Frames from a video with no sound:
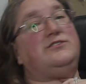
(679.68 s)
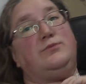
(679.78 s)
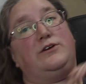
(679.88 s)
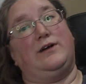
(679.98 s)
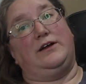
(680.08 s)

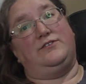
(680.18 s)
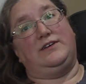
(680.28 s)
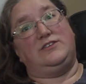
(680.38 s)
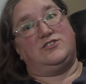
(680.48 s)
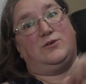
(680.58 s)
sweater out of
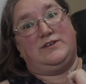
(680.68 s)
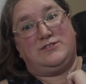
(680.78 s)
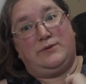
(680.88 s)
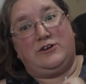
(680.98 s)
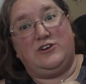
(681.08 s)
it. So a
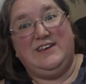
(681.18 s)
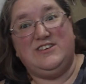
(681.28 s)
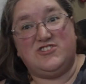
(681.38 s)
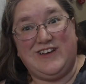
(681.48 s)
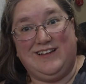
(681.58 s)
sweater he
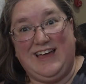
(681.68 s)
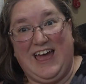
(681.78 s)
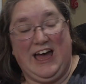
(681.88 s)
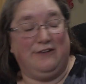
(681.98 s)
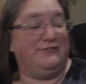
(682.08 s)
shall
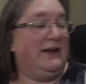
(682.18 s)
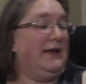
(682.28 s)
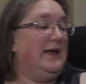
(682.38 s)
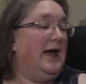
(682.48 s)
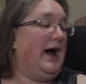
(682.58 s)
have.
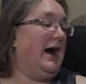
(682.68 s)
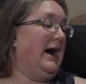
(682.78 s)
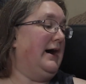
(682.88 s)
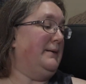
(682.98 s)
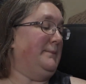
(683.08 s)

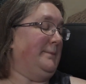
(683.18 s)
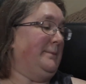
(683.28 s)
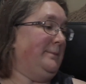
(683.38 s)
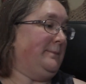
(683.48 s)
Yeah,